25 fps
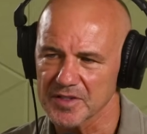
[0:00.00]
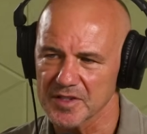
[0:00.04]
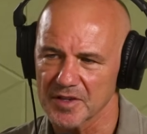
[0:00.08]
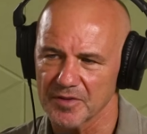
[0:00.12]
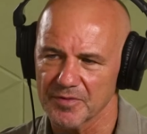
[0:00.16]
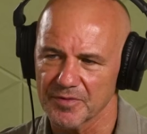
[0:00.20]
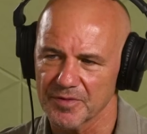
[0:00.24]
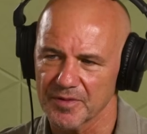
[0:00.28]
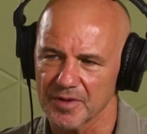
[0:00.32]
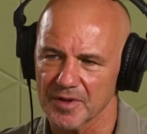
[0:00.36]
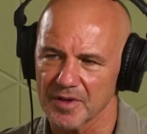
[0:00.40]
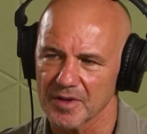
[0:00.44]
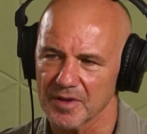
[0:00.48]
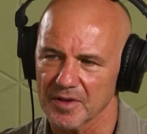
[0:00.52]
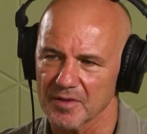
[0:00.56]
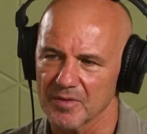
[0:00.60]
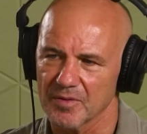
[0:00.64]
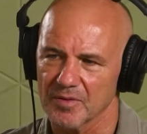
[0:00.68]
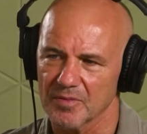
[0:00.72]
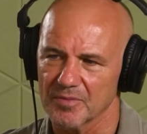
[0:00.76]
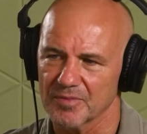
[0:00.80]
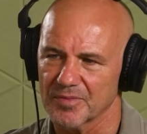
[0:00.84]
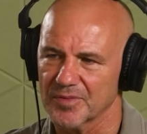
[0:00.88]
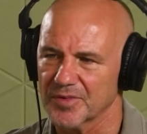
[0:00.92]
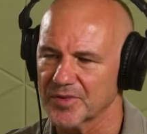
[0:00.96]

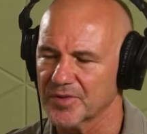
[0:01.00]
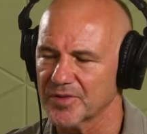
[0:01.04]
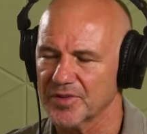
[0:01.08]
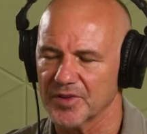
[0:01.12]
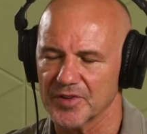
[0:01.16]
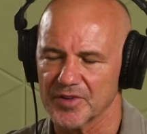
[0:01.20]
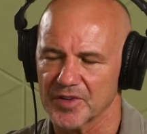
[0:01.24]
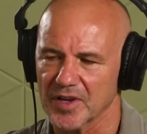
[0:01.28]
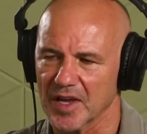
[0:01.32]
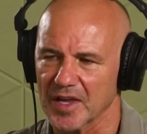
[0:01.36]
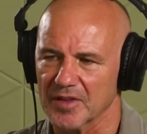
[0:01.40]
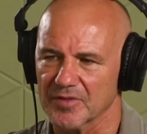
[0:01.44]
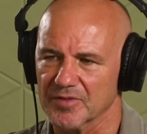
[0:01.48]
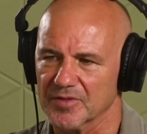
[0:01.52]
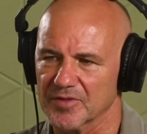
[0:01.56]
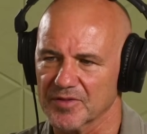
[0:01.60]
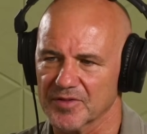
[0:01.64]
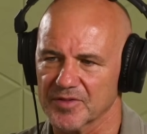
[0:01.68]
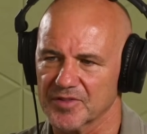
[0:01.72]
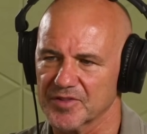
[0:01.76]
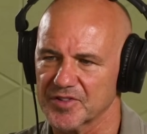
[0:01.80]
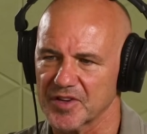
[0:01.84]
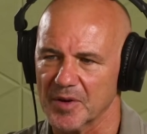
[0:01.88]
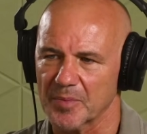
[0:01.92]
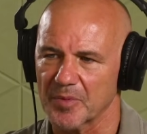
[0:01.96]
Did you get
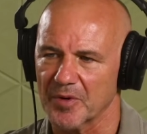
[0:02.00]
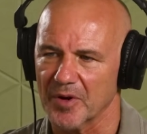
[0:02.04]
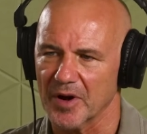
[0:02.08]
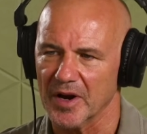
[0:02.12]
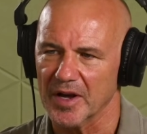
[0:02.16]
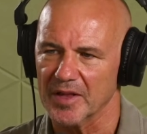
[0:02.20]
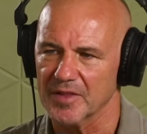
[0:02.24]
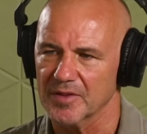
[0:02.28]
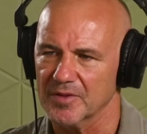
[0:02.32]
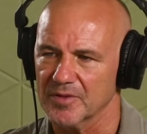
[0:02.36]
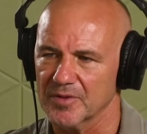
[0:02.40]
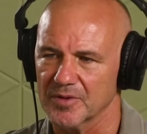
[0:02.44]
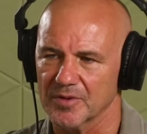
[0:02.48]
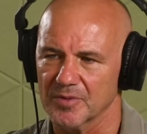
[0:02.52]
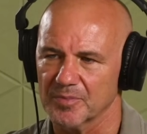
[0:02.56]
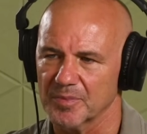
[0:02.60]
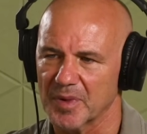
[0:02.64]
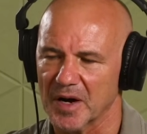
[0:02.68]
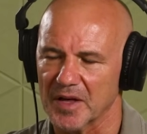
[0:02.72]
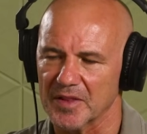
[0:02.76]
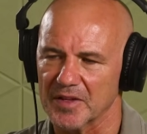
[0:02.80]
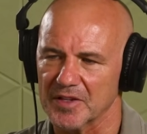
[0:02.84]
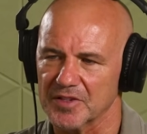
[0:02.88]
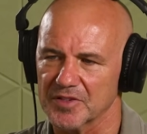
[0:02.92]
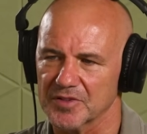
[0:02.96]
separated or
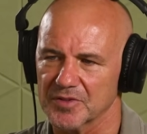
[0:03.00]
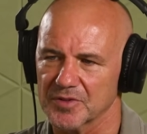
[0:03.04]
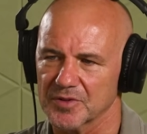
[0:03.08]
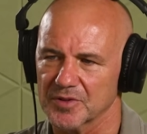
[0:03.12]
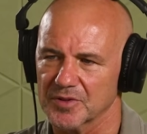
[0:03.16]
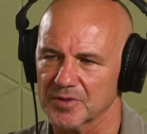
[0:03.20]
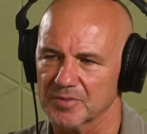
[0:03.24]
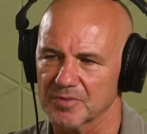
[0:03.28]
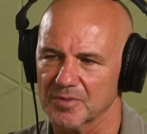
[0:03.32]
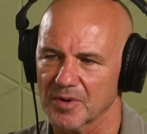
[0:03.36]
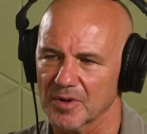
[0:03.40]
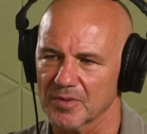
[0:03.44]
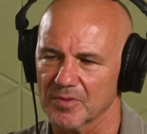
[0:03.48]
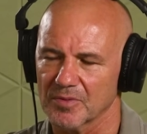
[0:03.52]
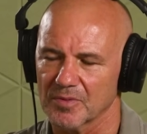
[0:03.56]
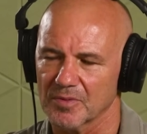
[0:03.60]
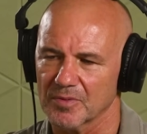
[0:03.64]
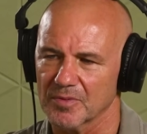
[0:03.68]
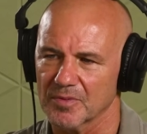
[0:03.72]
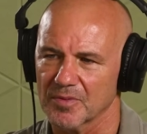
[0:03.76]
punished or what?